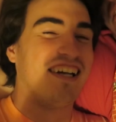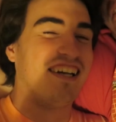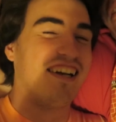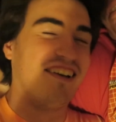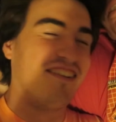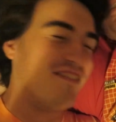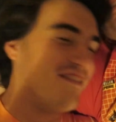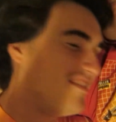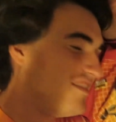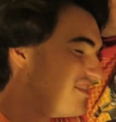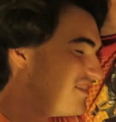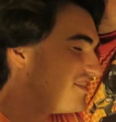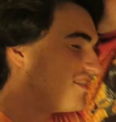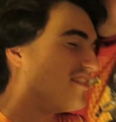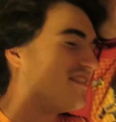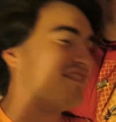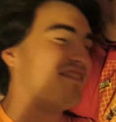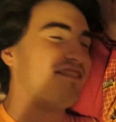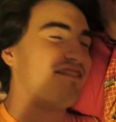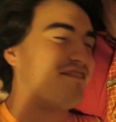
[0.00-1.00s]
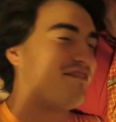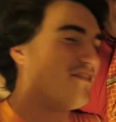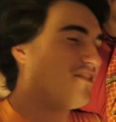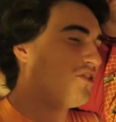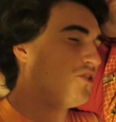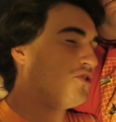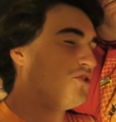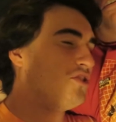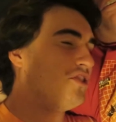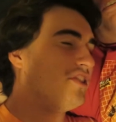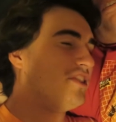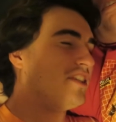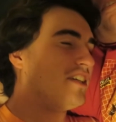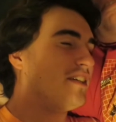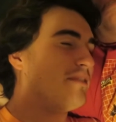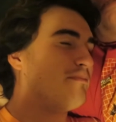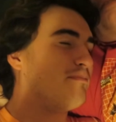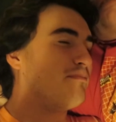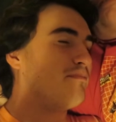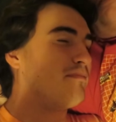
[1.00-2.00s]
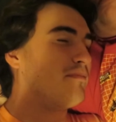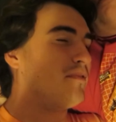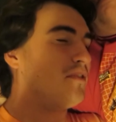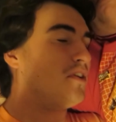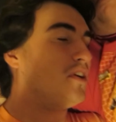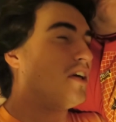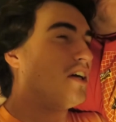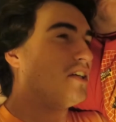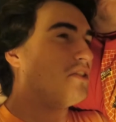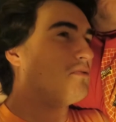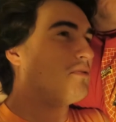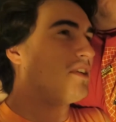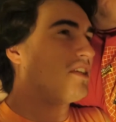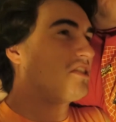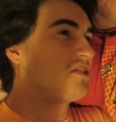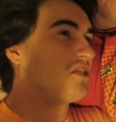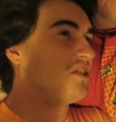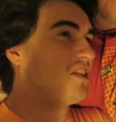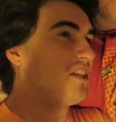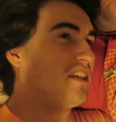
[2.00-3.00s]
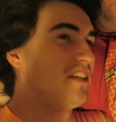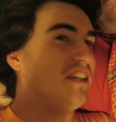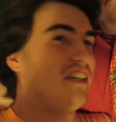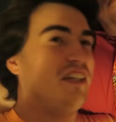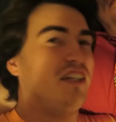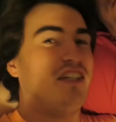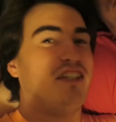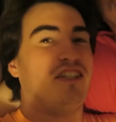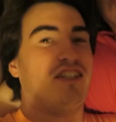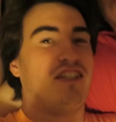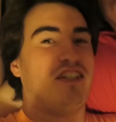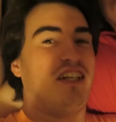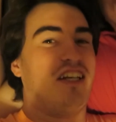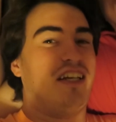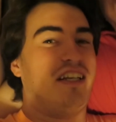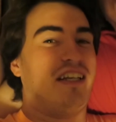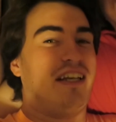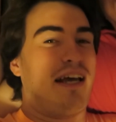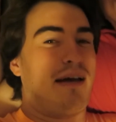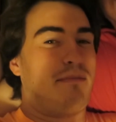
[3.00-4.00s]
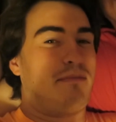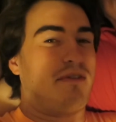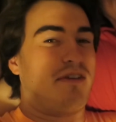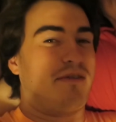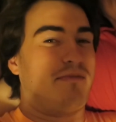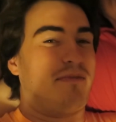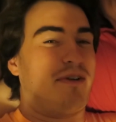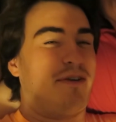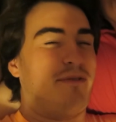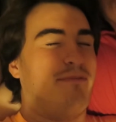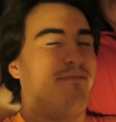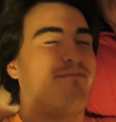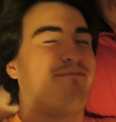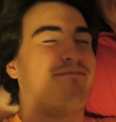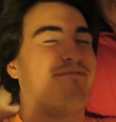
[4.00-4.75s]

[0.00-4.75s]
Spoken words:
I don't know. Coochie time. Or as we like to call it, late nap time now.